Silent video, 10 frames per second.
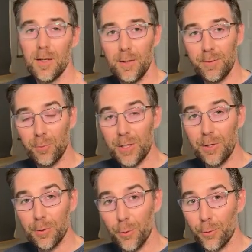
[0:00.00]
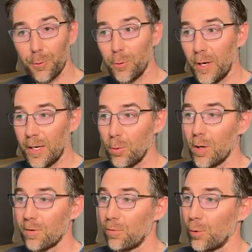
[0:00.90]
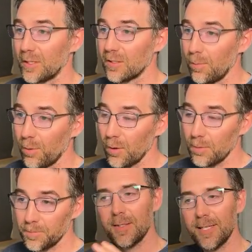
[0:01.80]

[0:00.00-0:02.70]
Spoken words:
and we're going to go through a workflow example.